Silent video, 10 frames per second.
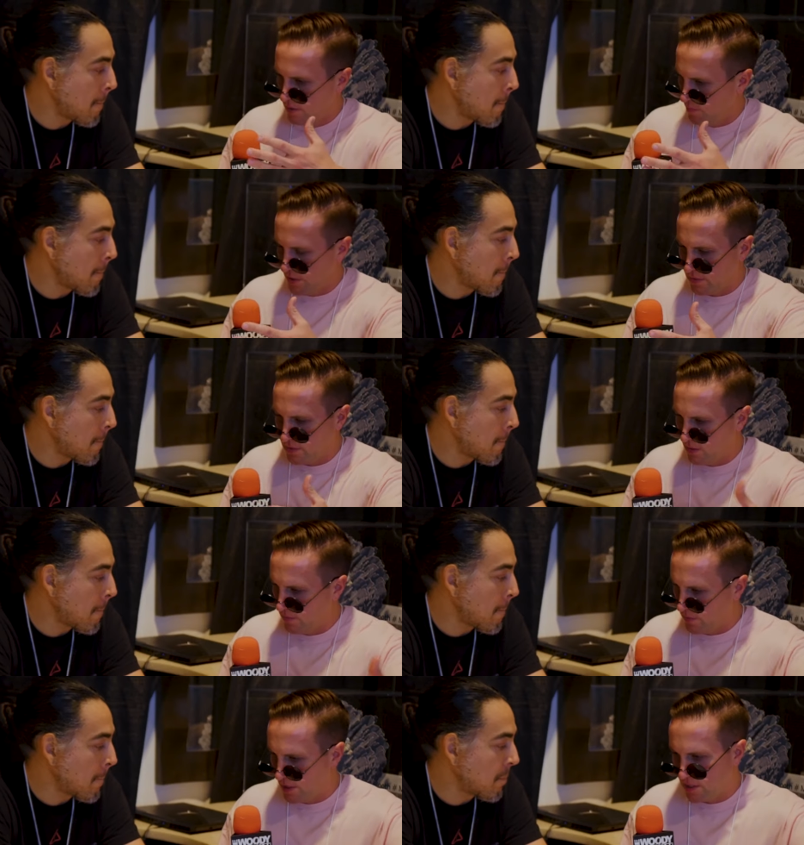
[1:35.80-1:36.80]
Speaker 1: big, the
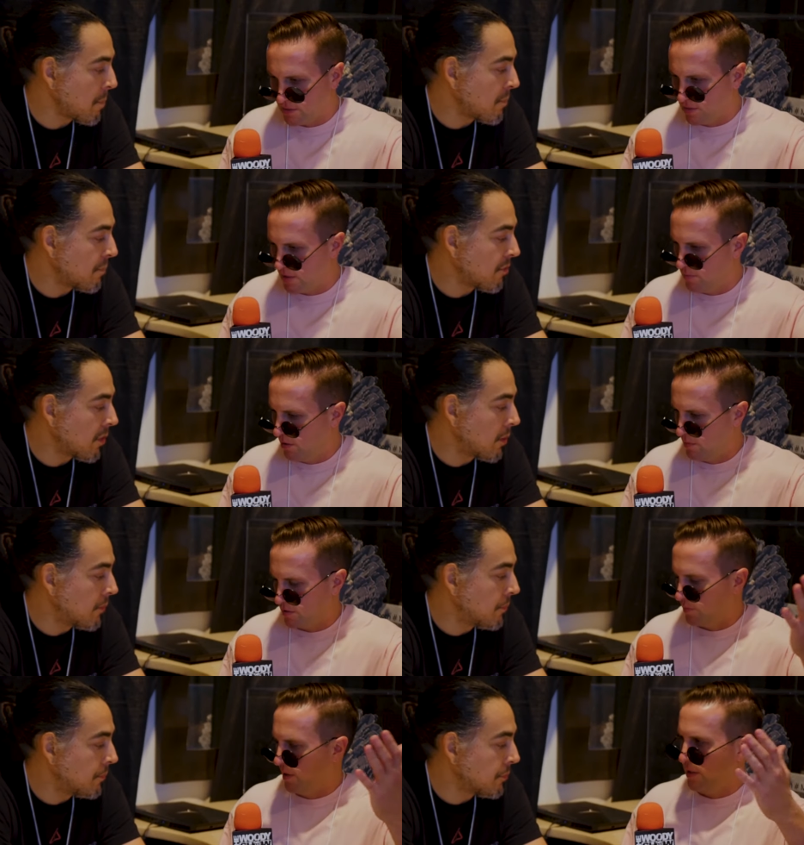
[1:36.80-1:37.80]
Verizon,
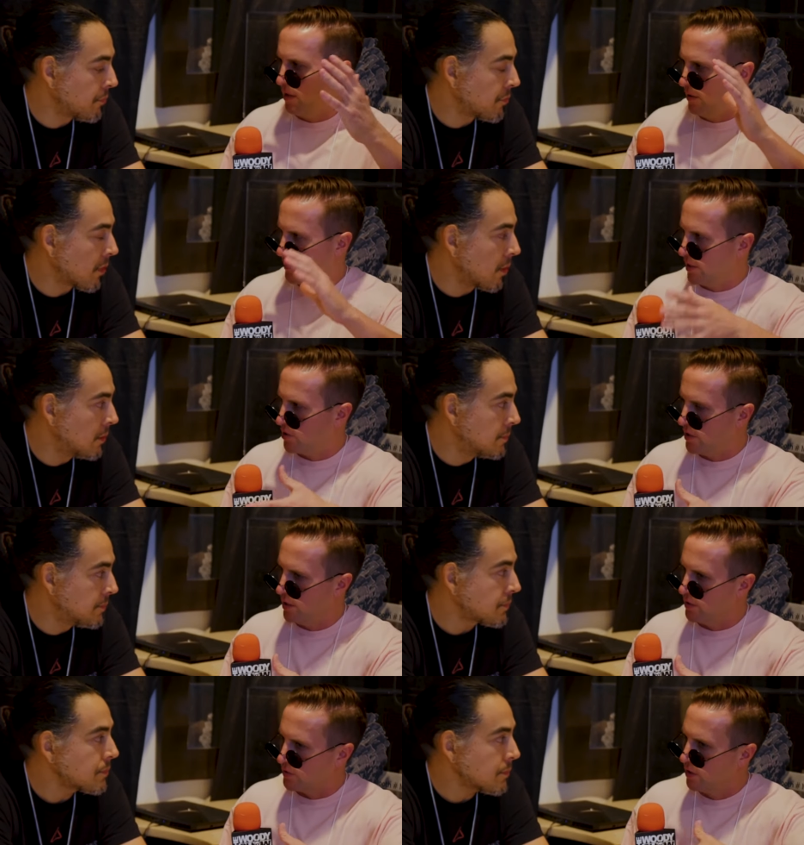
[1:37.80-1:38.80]
T-Mobile, Sprint, all these
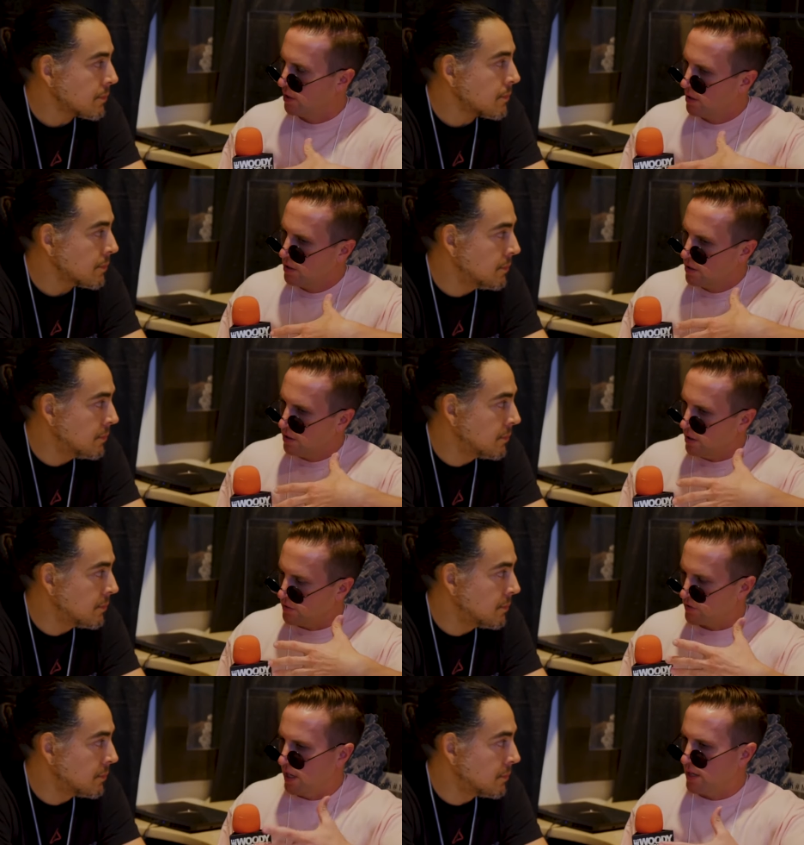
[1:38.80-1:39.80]
engineers
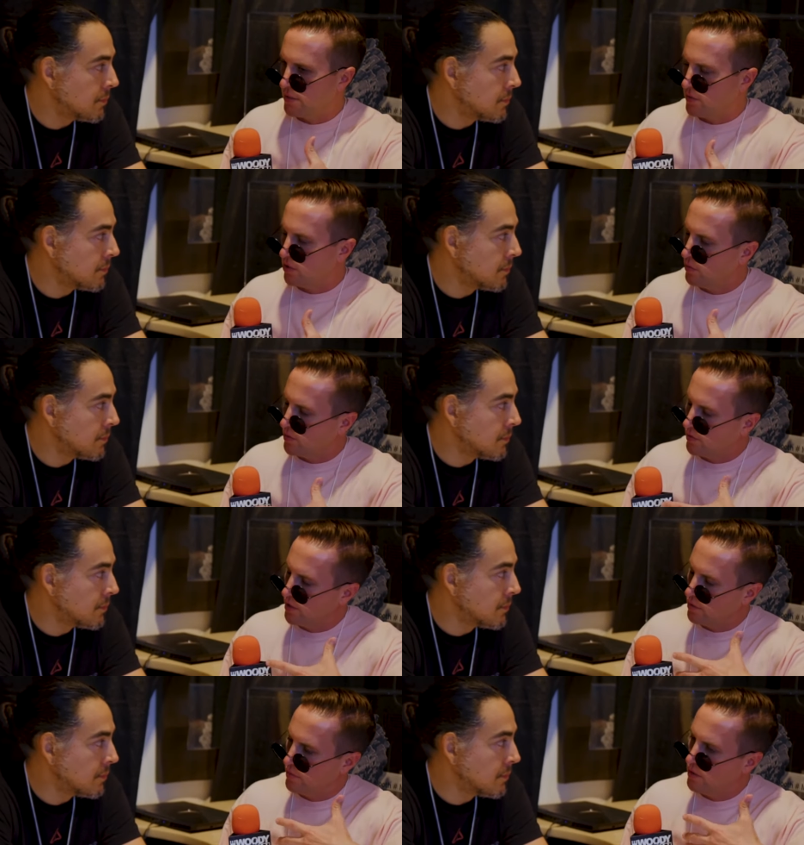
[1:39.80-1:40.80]
and scientists who you would
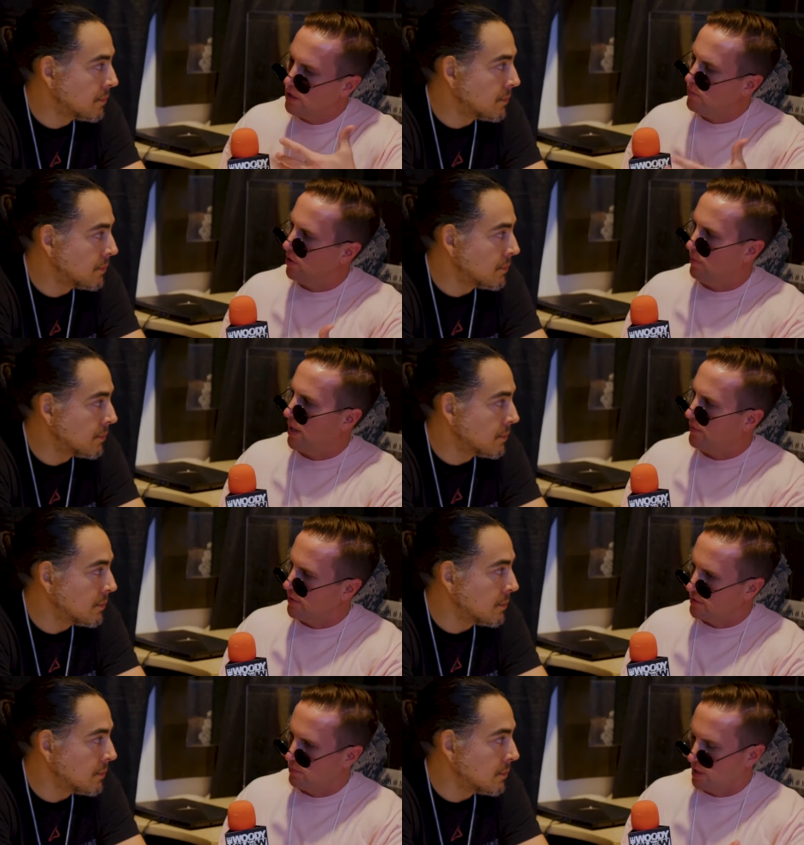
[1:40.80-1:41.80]
think would know more about
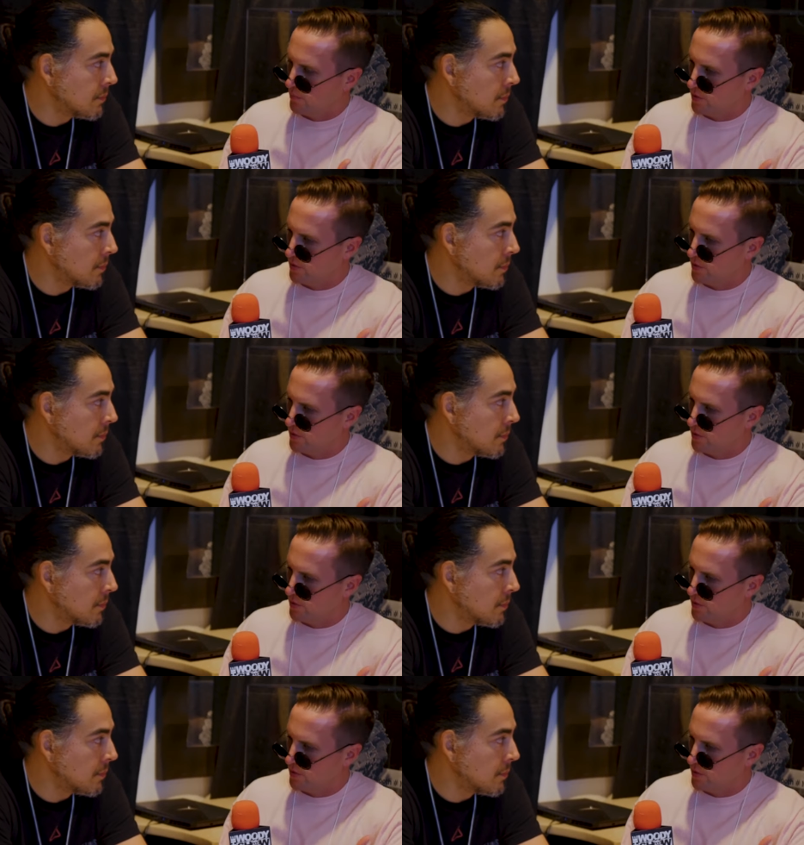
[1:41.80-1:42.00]
this and want to